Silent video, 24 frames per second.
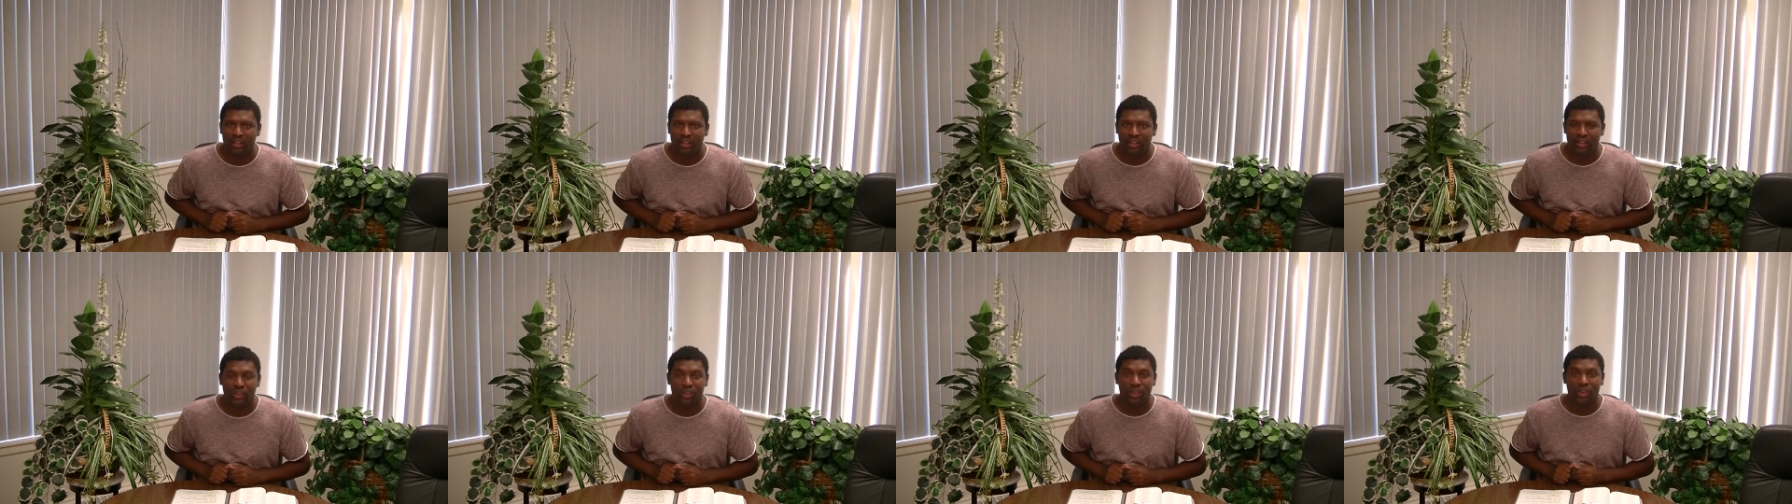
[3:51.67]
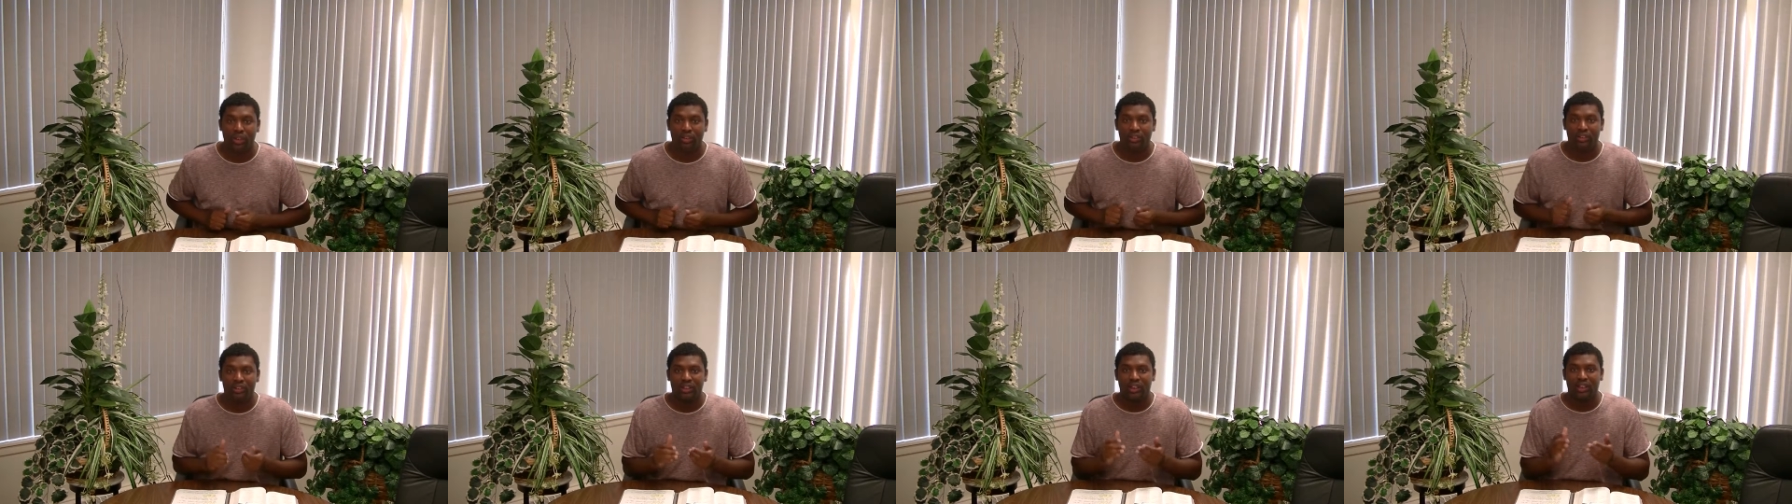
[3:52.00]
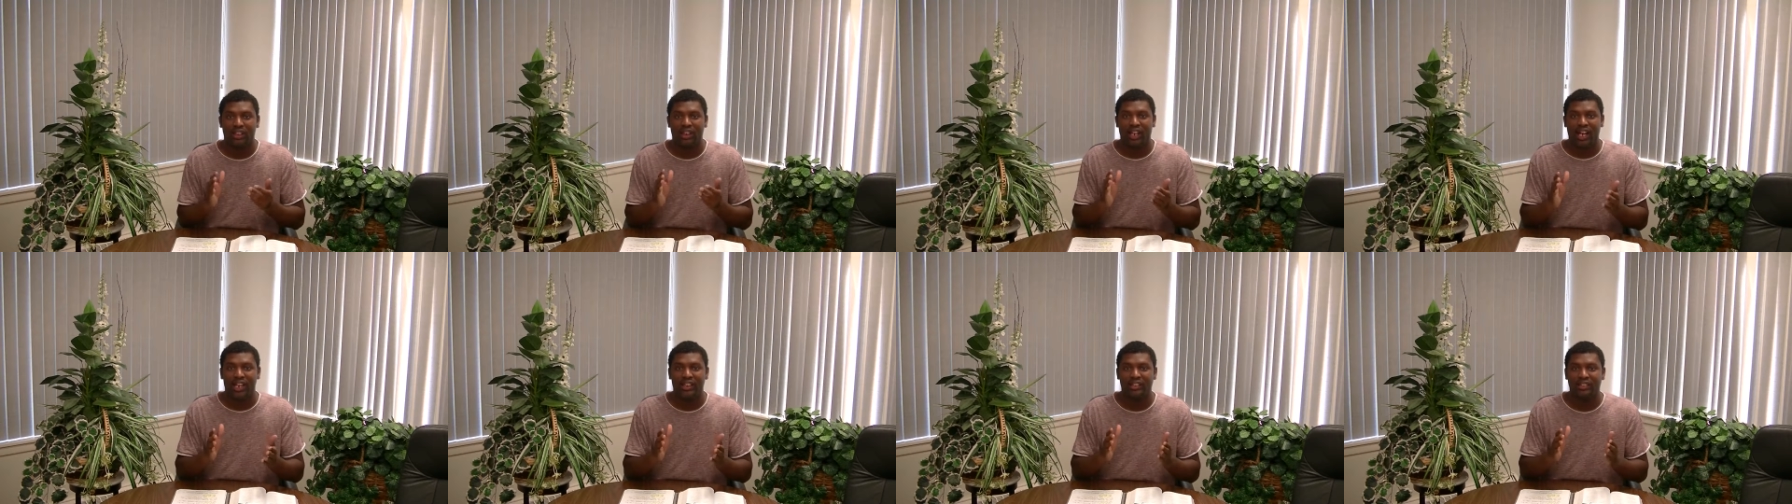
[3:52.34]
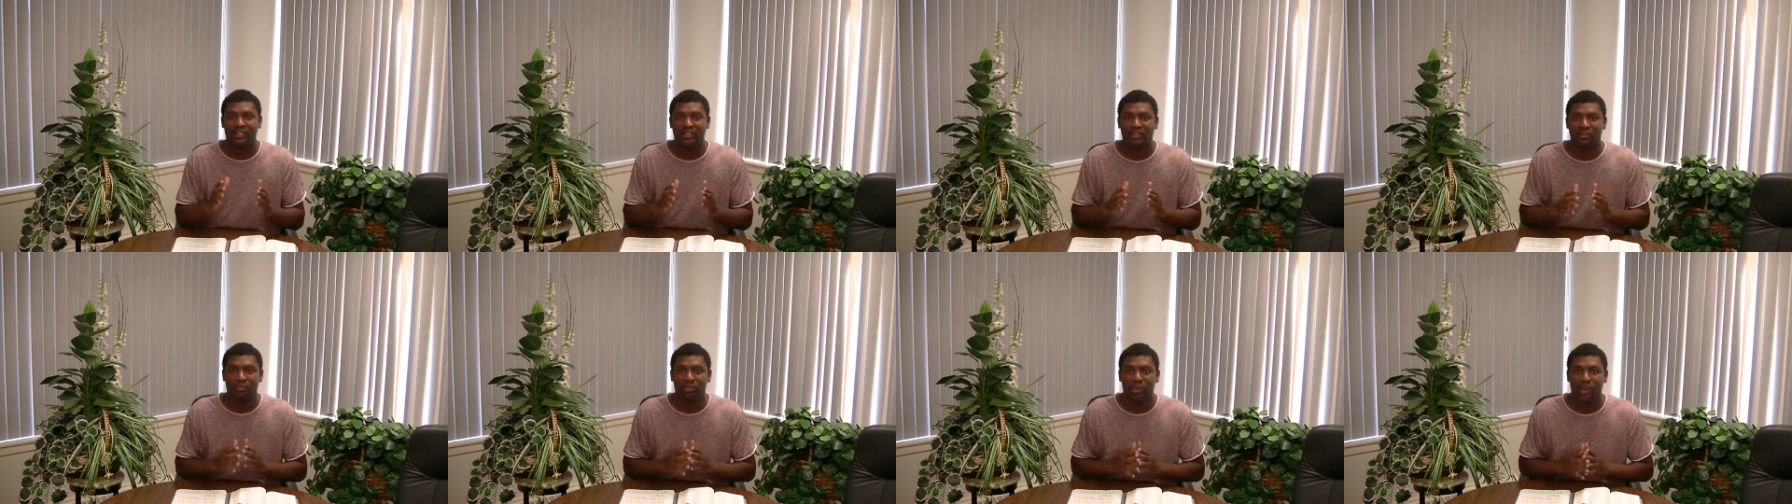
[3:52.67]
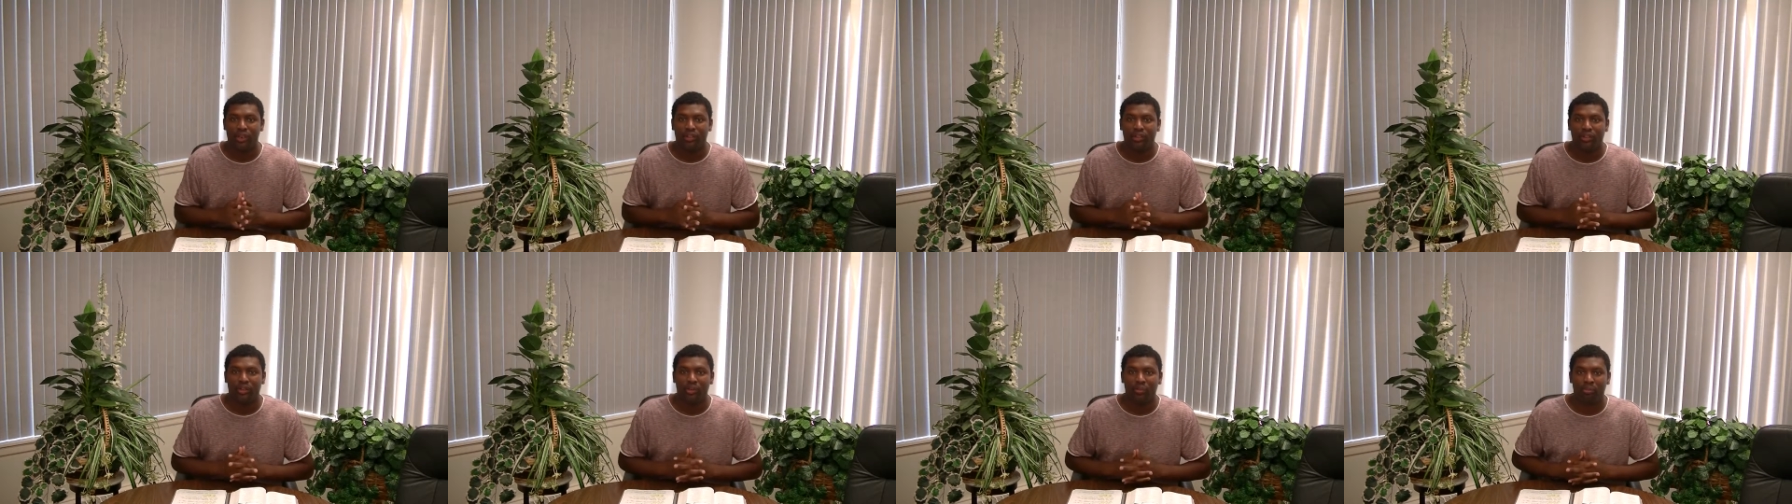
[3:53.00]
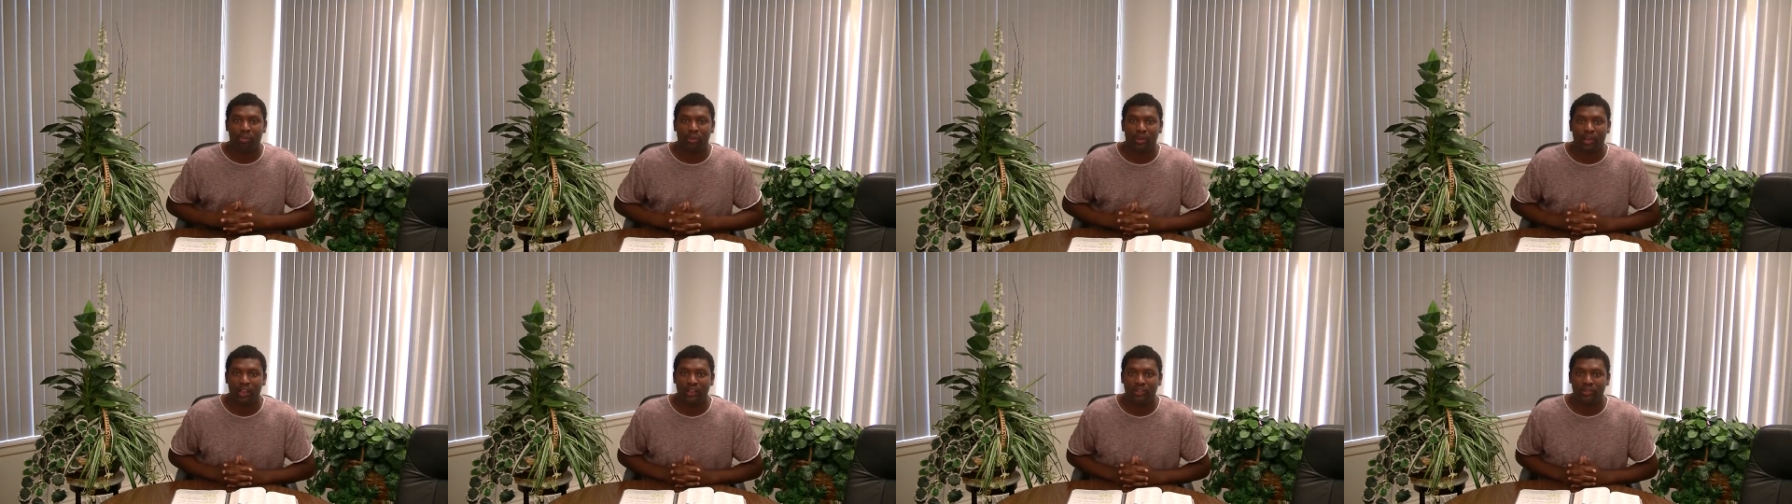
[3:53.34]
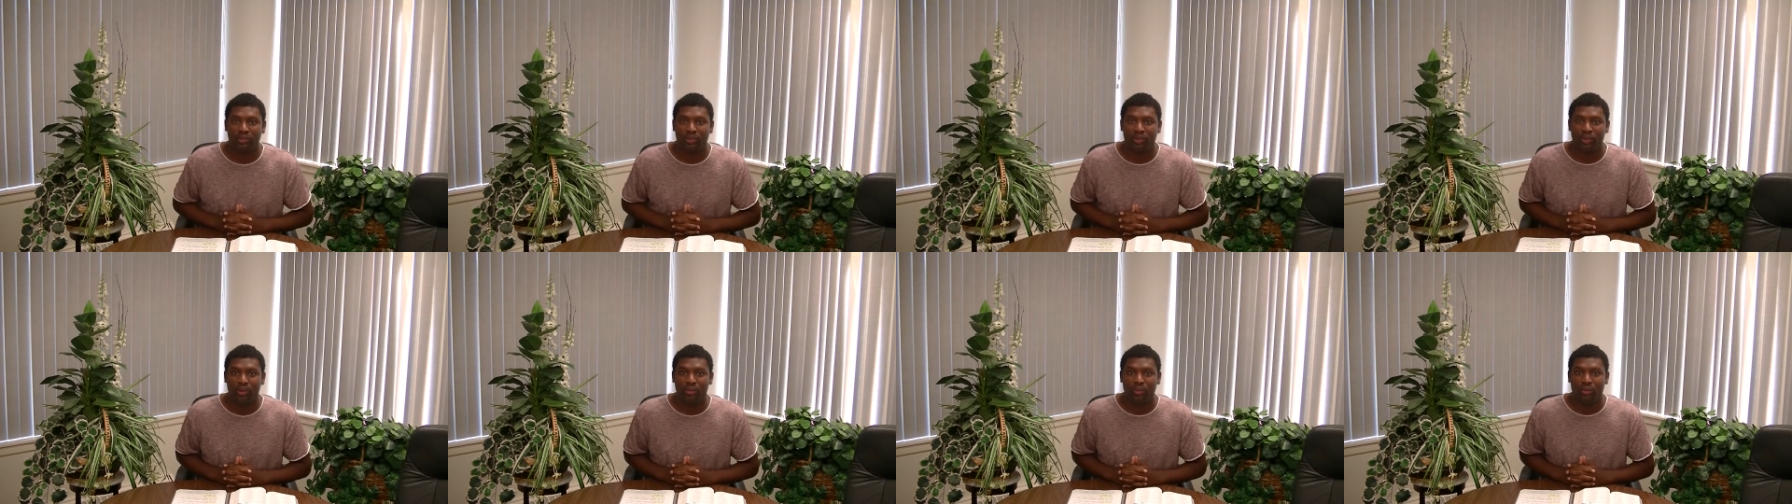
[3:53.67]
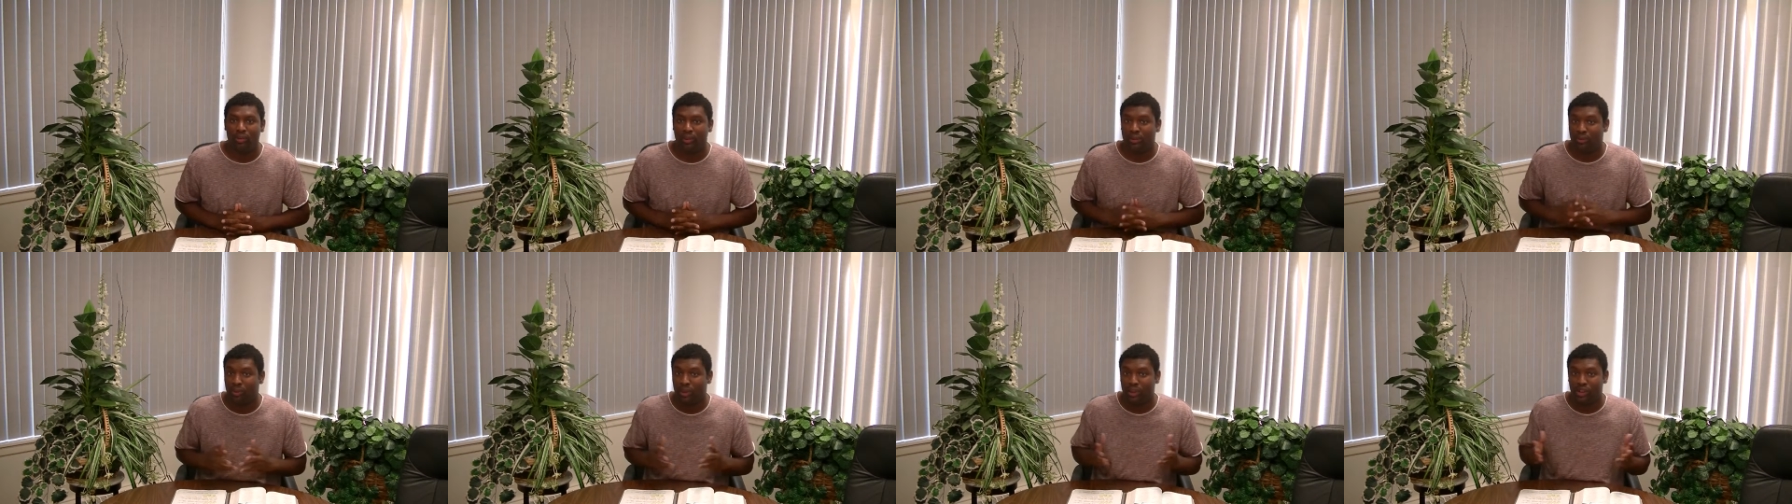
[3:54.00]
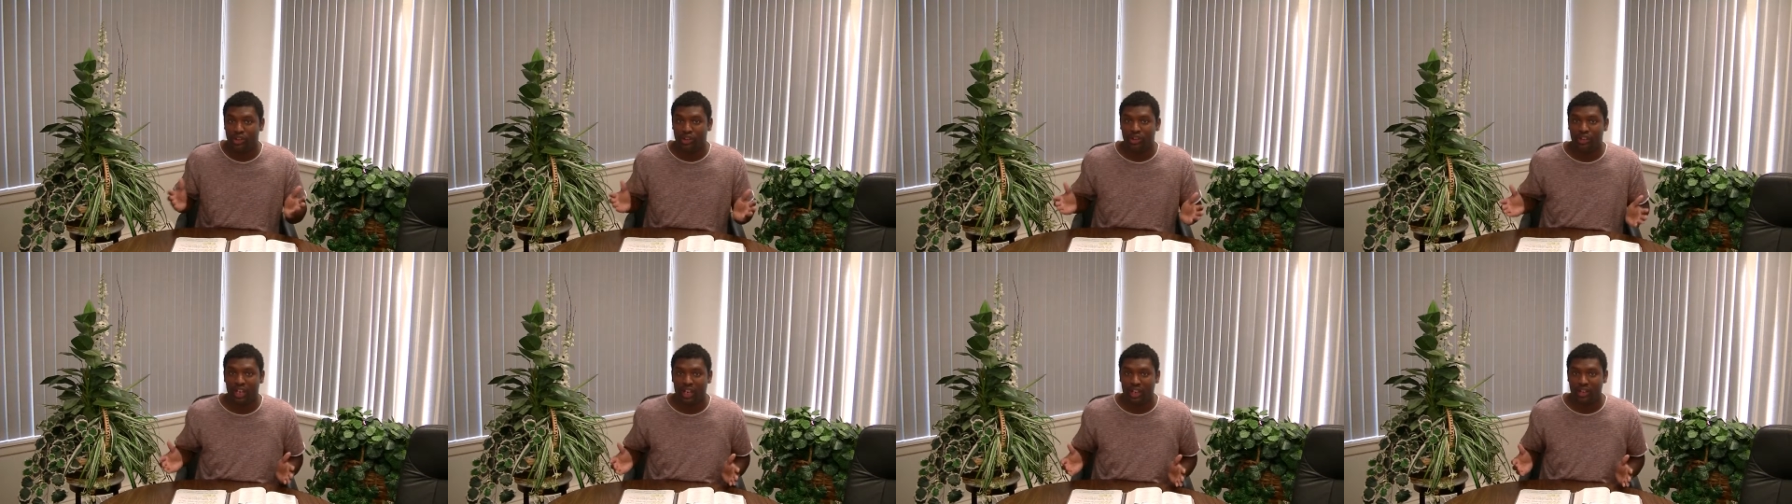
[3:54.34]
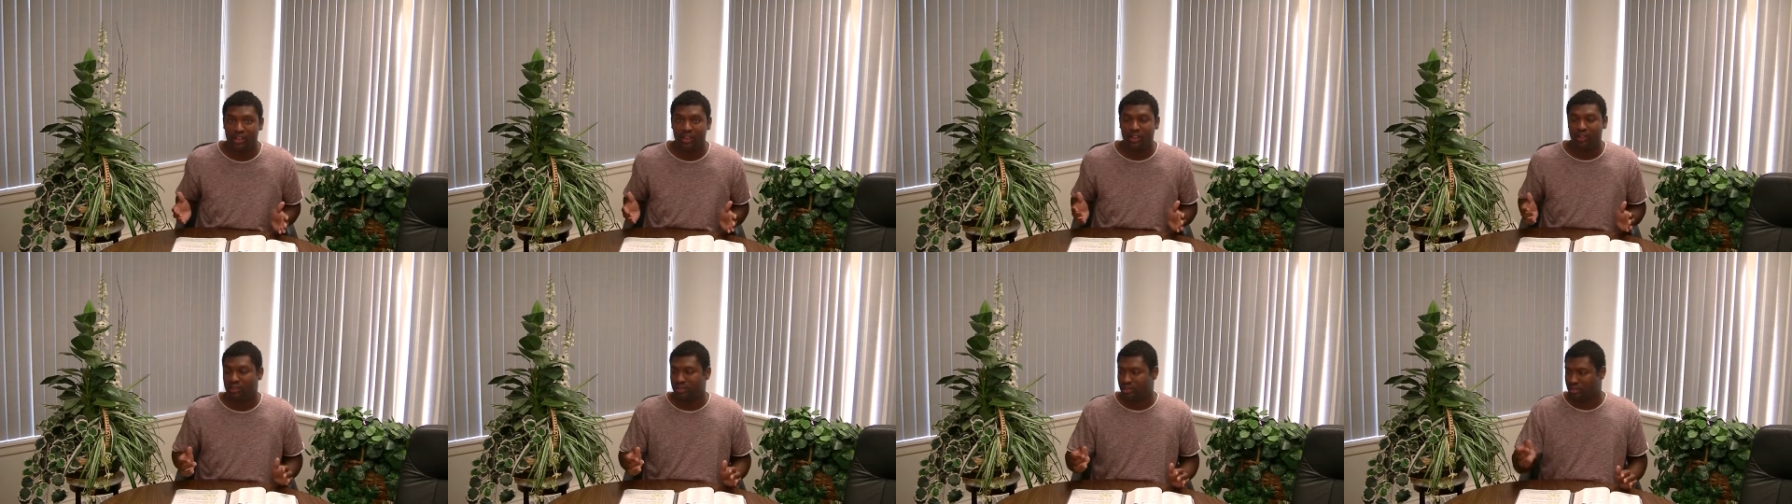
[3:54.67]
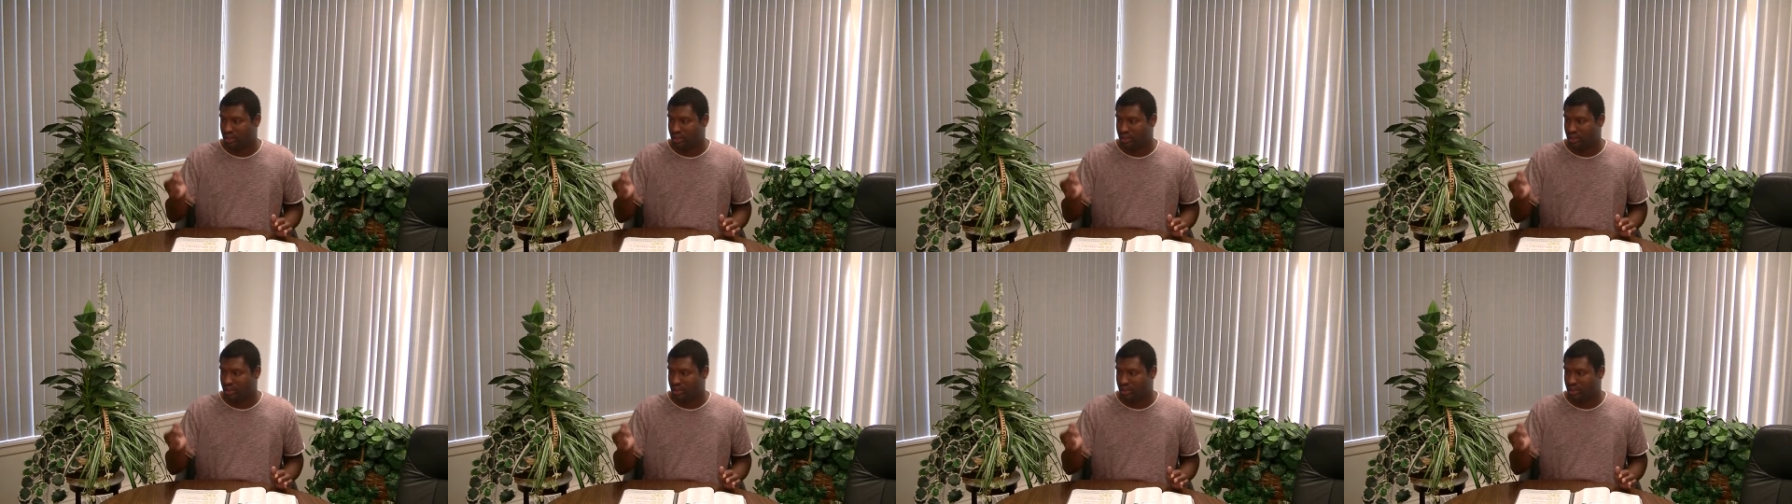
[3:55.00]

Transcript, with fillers: You go to the license bureau place, what, what, what do you got to do?